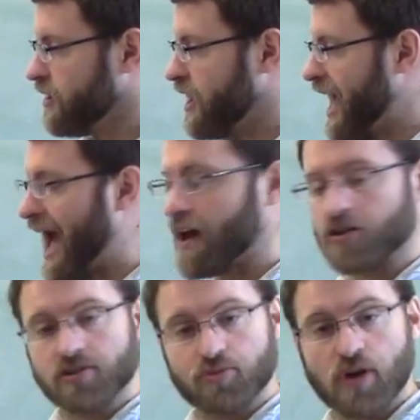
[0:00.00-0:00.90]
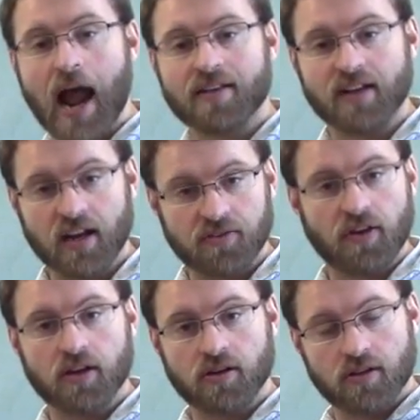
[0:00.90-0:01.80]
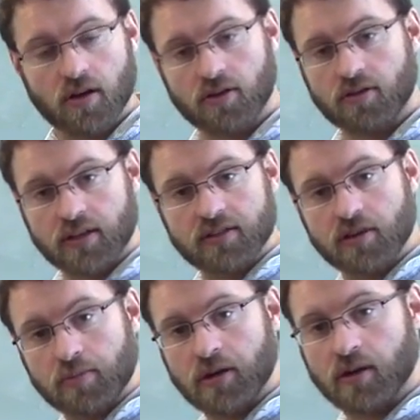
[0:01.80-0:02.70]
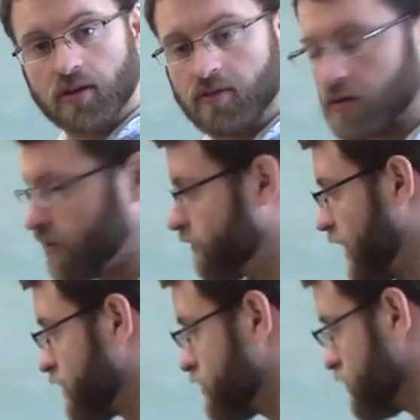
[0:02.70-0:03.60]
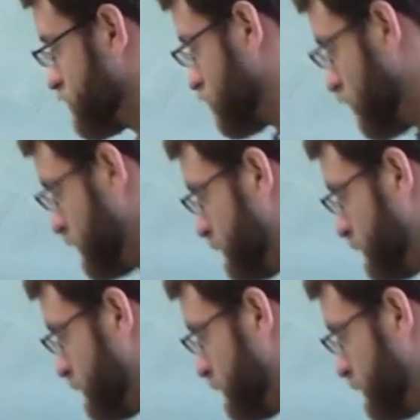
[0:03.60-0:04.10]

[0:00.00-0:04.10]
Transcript: add or subtract an x value to the other things that appear in the factors here. So